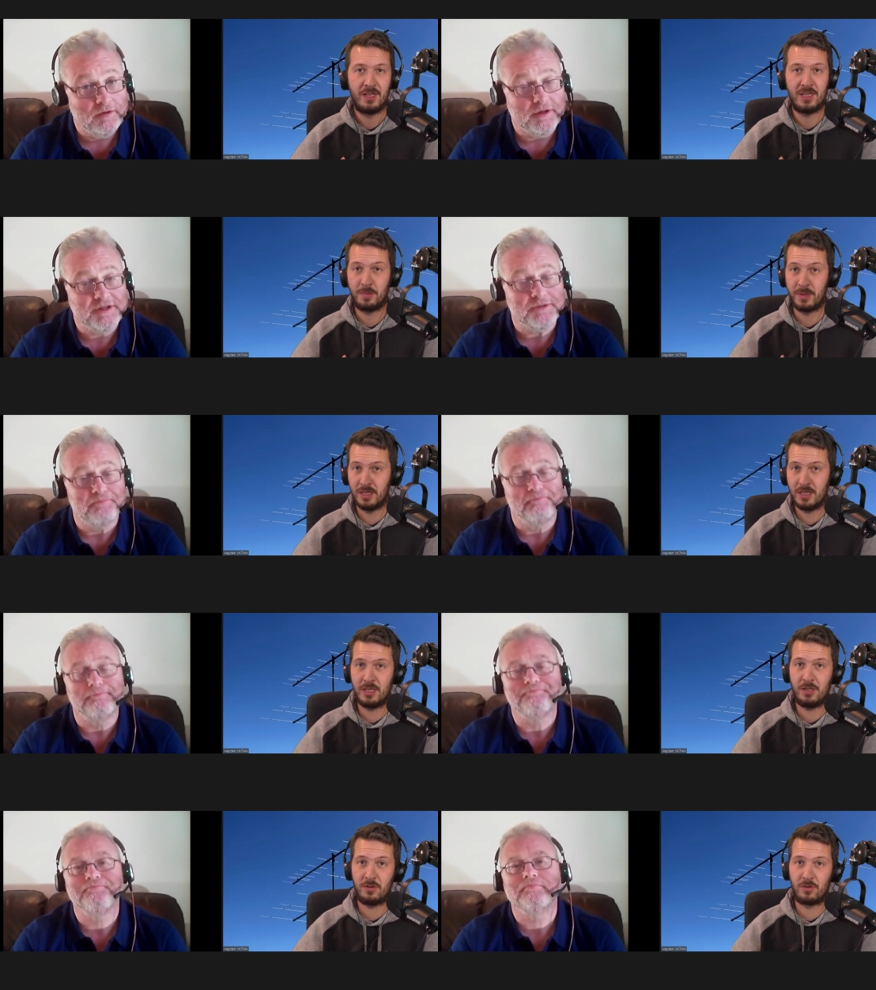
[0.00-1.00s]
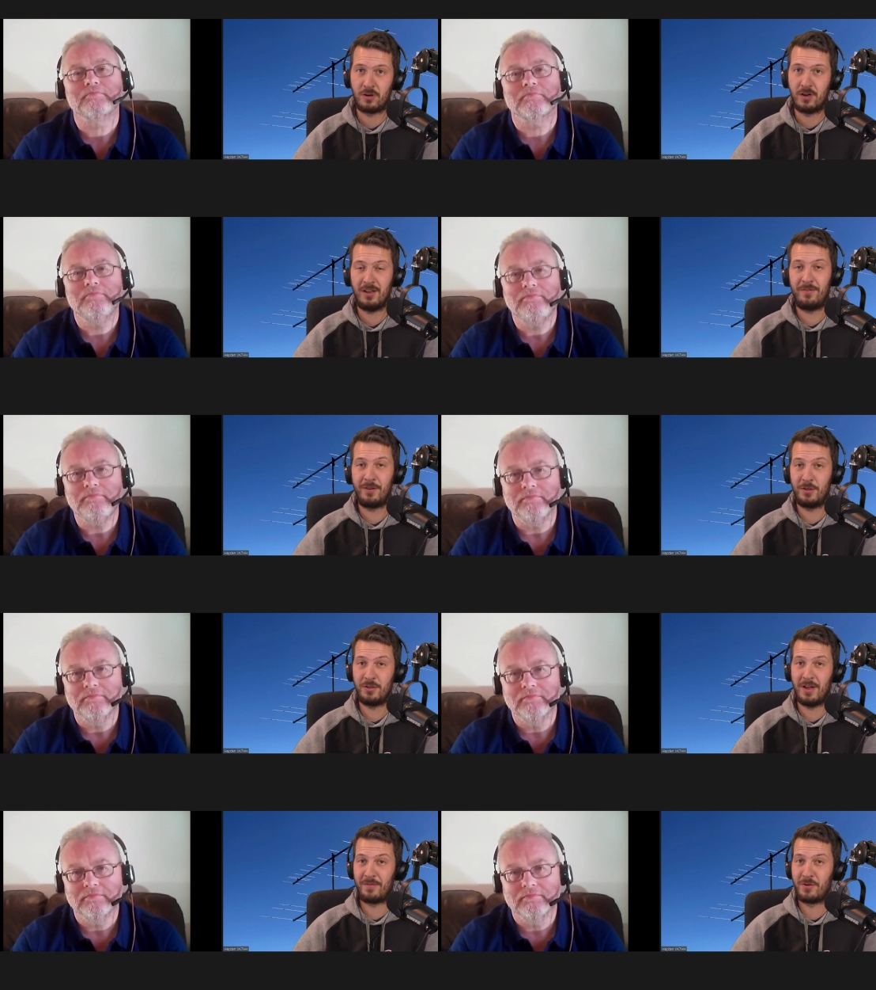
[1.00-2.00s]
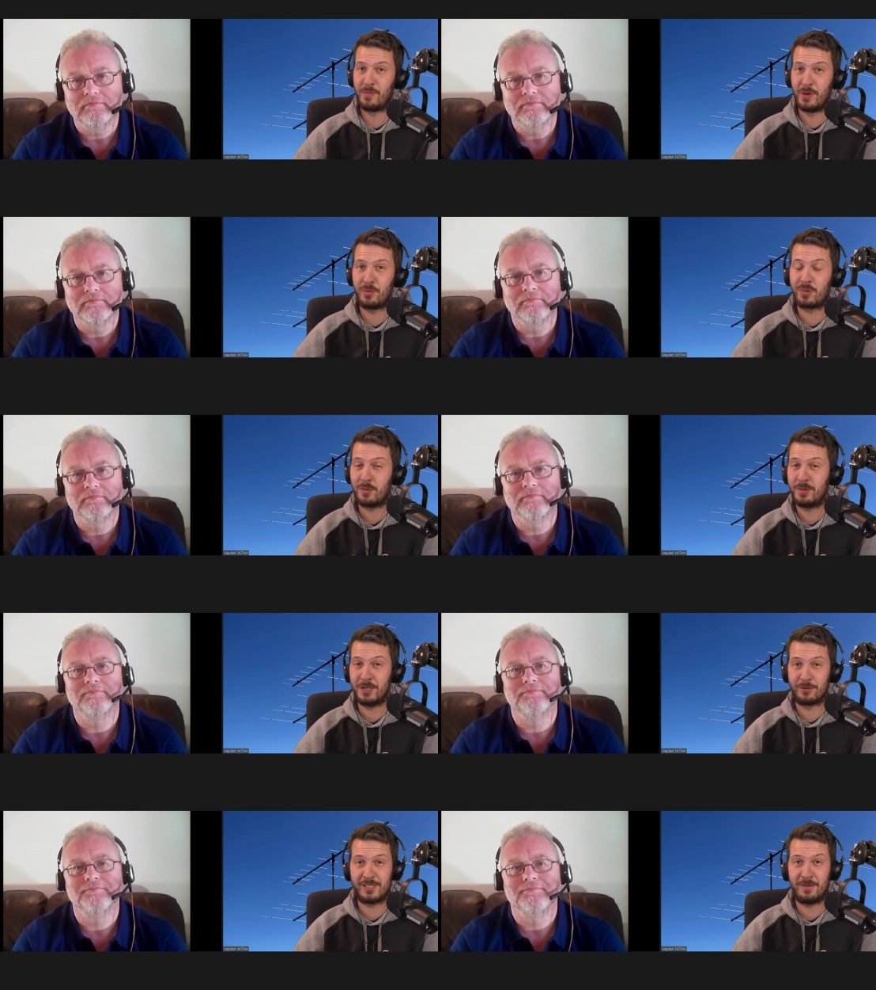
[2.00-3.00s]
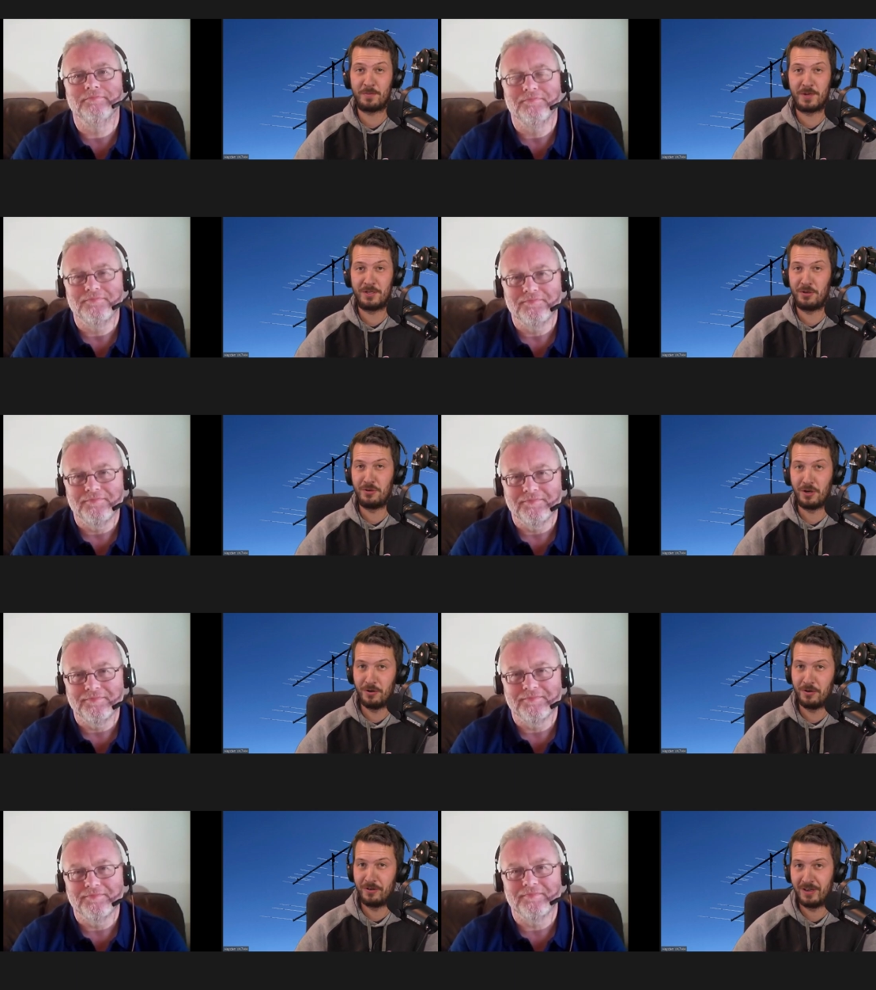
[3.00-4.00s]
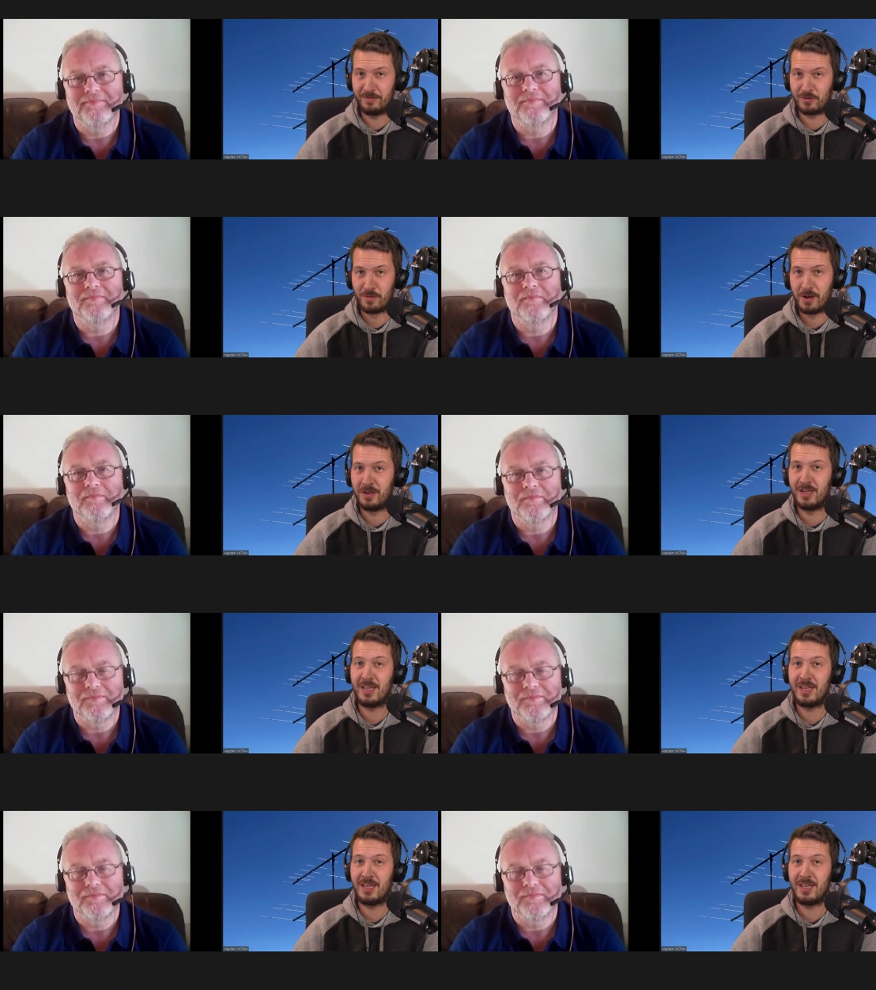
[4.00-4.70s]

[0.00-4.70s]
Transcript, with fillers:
Speaker 1: the ability, or a, if you do have a remote property or someone you know who lives remotely,